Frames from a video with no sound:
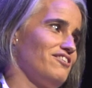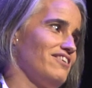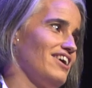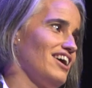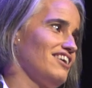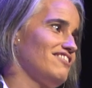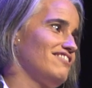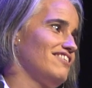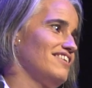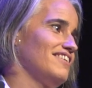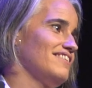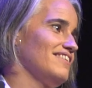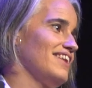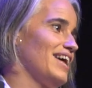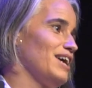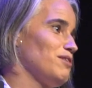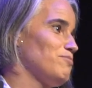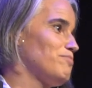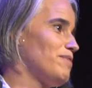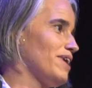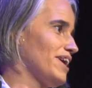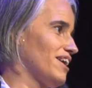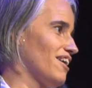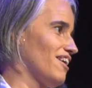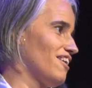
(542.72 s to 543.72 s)
direction
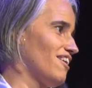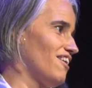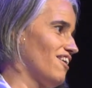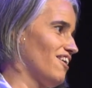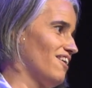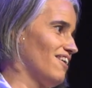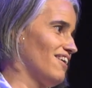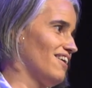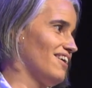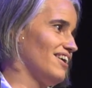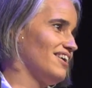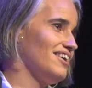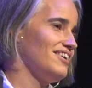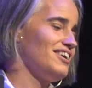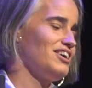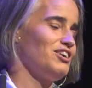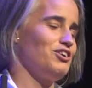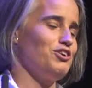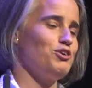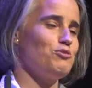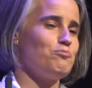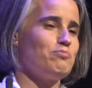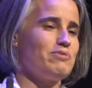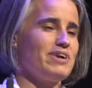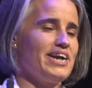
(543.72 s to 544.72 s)
like pick a card,
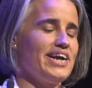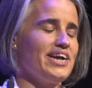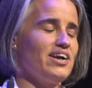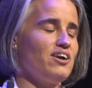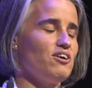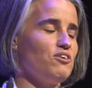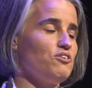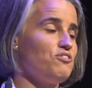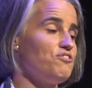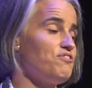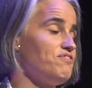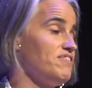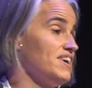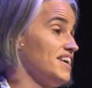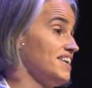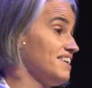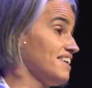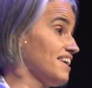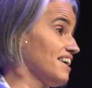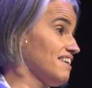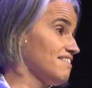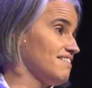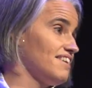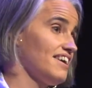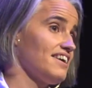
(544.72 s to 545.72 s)
your brain goes,
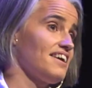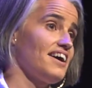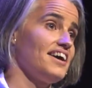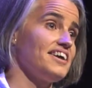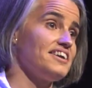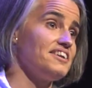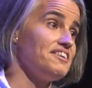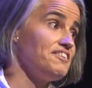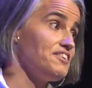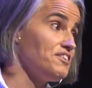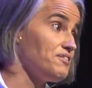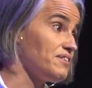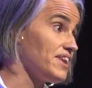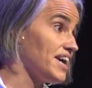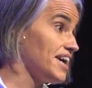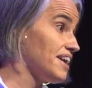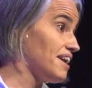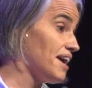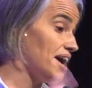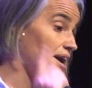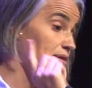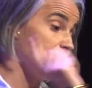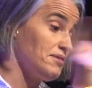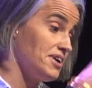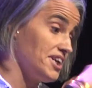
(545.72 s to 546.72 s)
fantastic, I can do
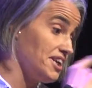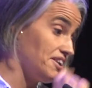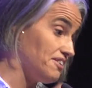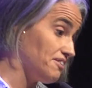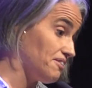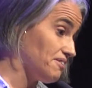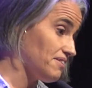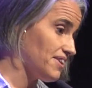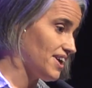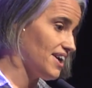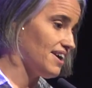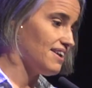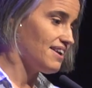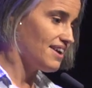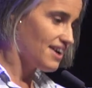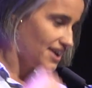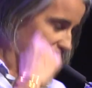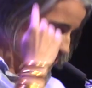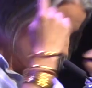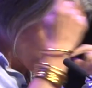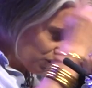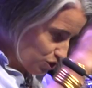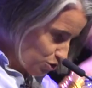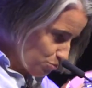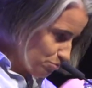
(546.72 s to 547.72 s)
that, I'm going to do that.
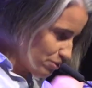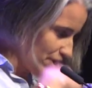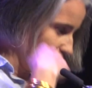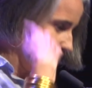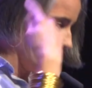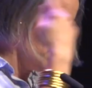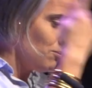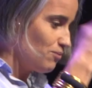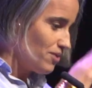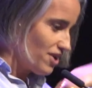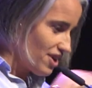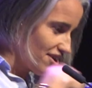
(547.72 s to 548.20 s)
And so your brain